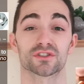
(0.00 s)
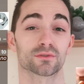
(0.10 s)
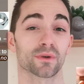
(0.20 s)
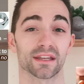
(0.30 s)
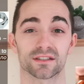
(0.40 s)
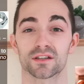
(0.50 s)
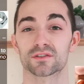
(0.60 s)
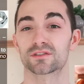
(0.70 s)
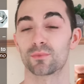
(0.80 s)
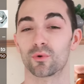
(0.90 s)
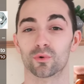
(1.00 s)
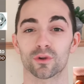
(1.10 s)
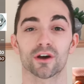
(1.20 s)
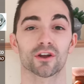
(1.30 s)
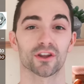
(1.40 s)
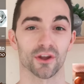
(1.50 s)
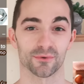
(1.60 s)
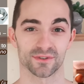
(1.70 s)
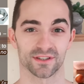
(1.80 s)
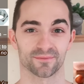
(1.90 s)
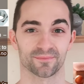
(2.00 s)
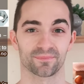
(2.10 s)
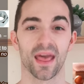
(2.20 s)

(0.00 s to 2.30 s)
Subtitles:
sweet, small, cute.